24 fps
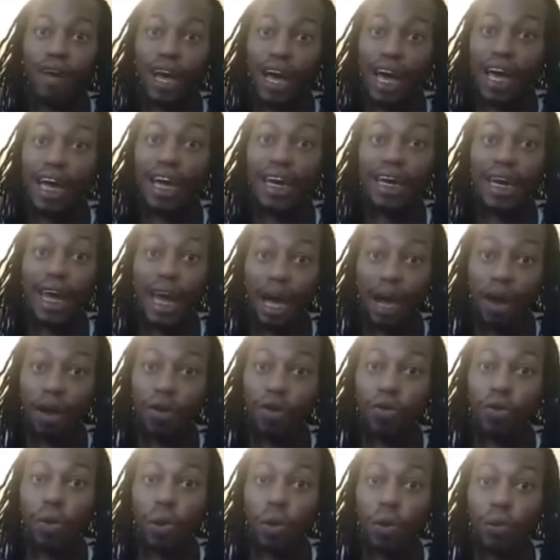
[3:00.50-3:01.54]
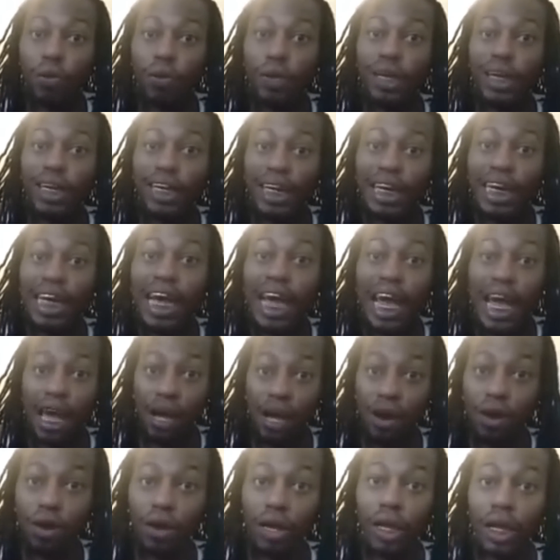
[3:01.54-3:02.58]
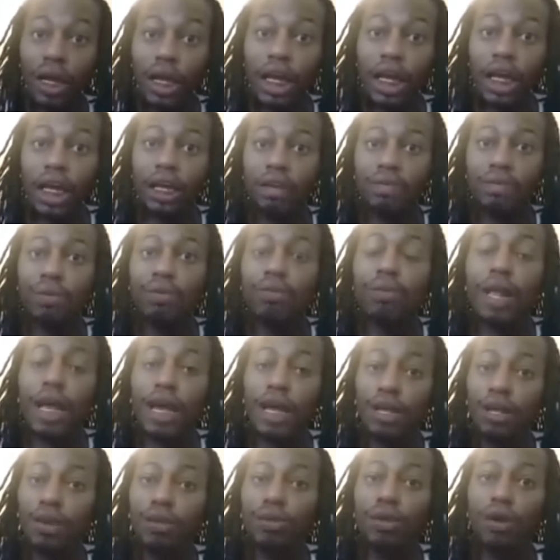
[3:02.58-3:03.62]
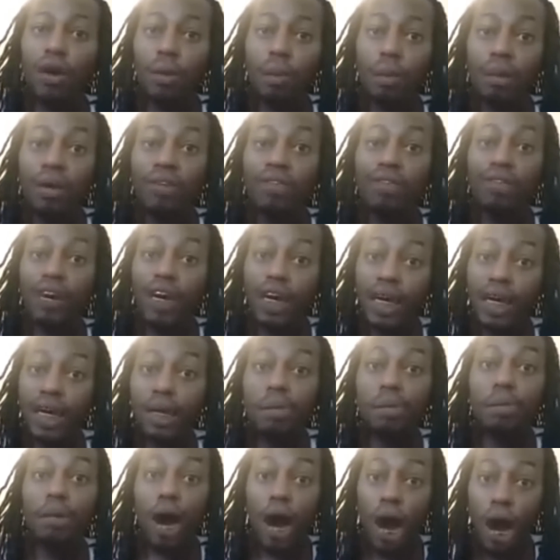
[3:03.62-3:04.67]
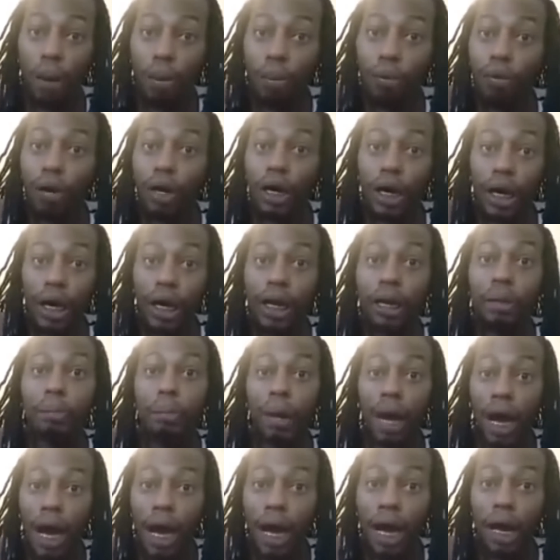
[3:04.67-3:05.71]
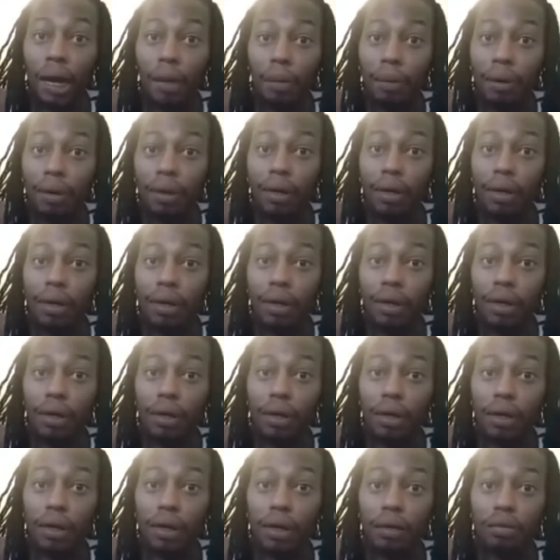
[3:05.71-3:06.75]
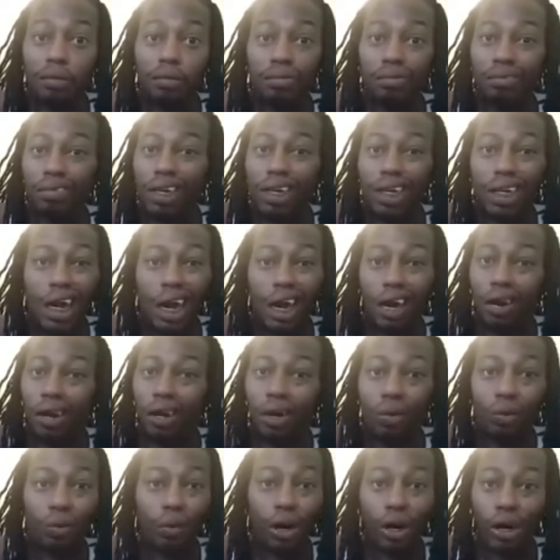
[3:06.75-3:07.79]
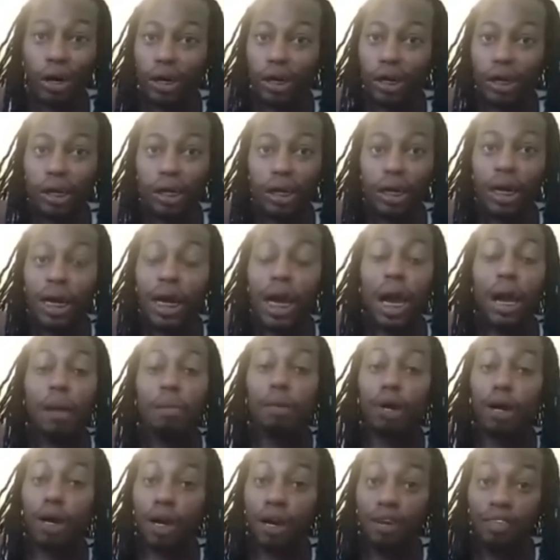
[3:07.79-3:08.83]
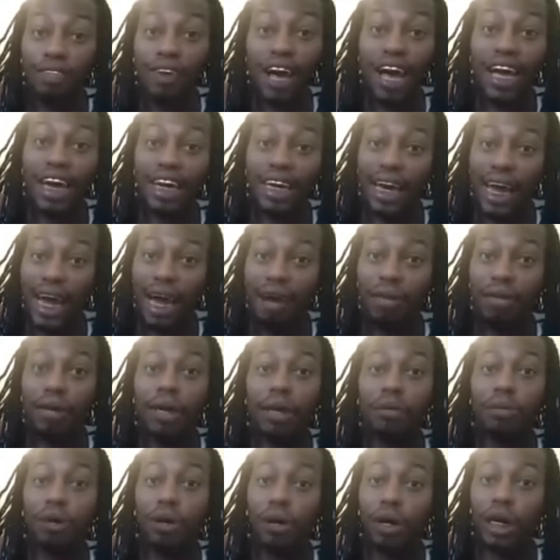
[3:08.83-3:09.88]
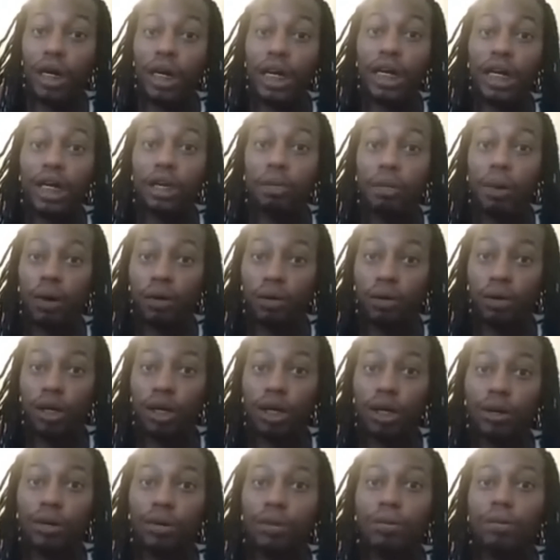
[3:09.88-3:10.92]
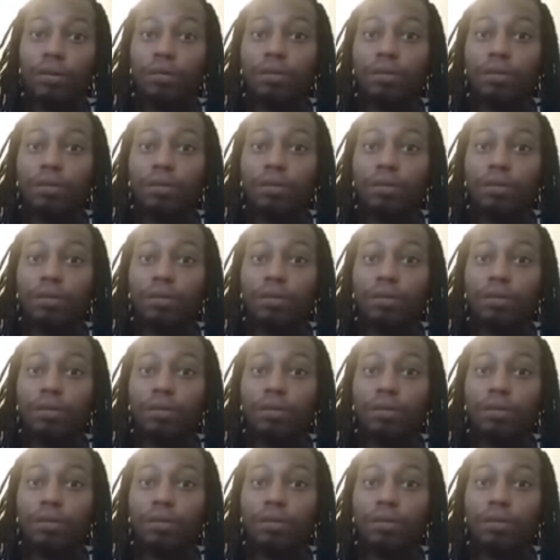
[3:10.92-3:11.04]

to find out who owns the DL. If you think you're going to be fucking Barbara and Bob, it's not going to work. I'm gonna find out and I'm gonna expose you.